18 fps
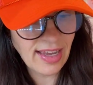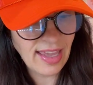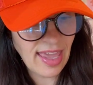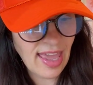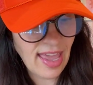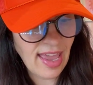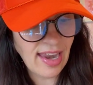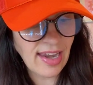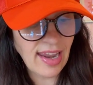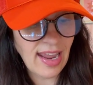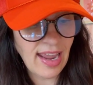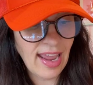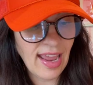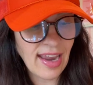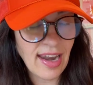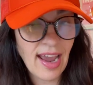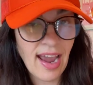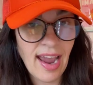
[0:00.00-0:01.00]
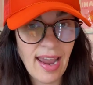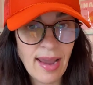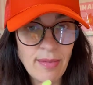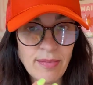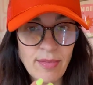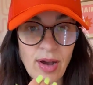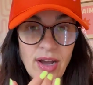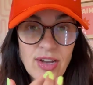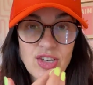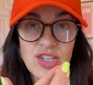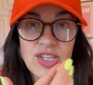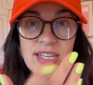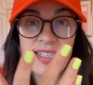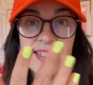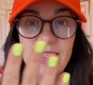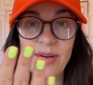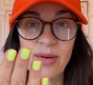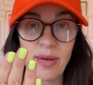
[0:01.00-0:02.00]
again, and I'm
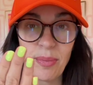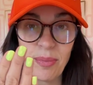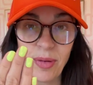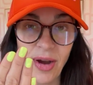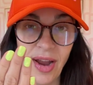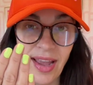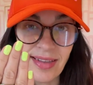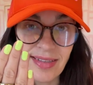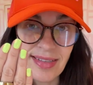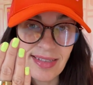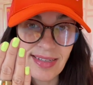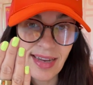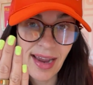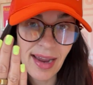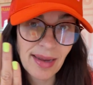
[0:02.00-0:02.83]
just so impressed.